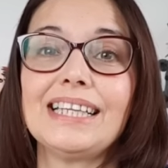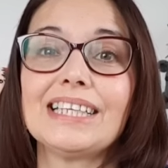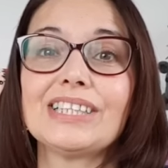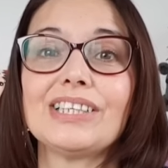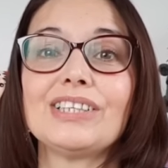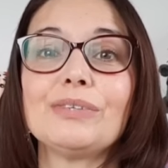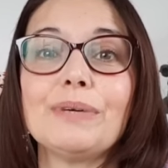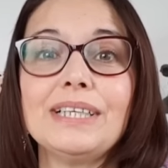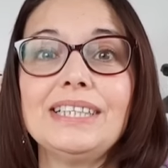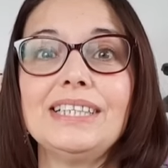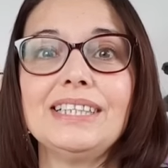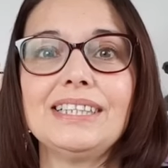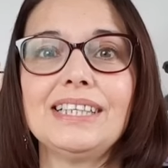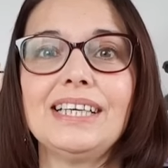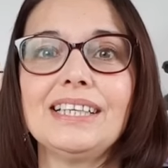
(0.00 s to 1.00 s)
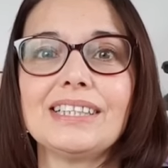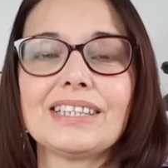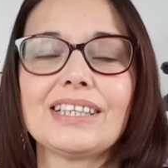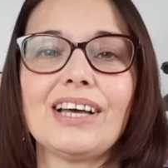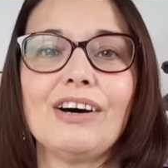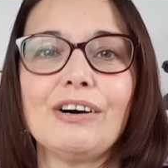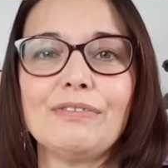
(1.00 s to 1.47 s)
That's the
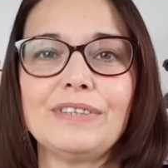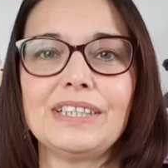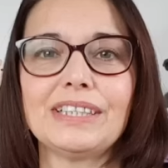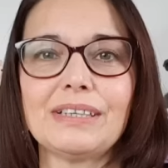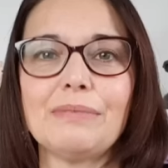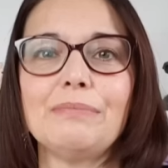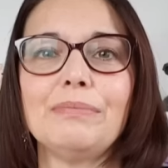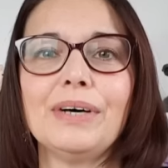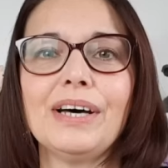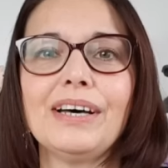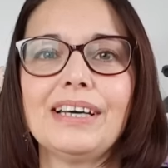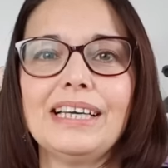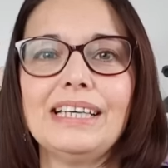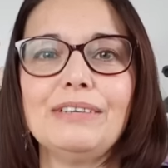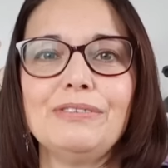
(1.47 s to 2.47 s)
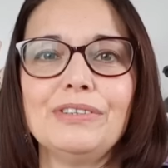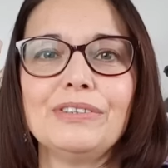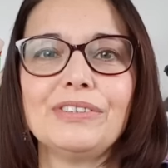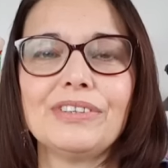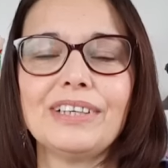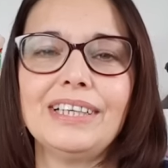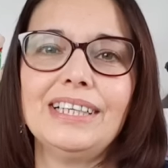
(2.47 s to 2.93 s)
26th of December, if you're
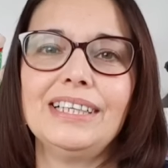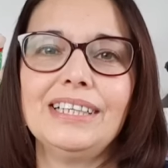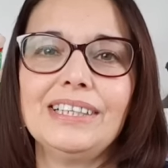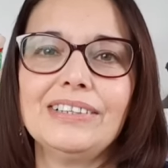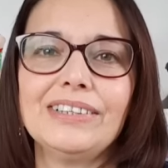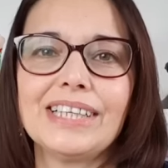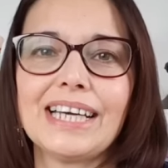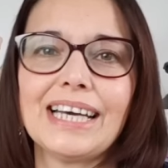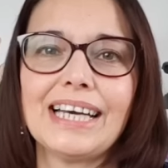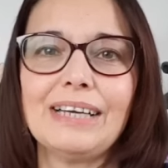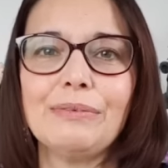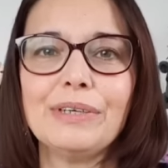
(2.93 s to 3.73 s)
not in the UK.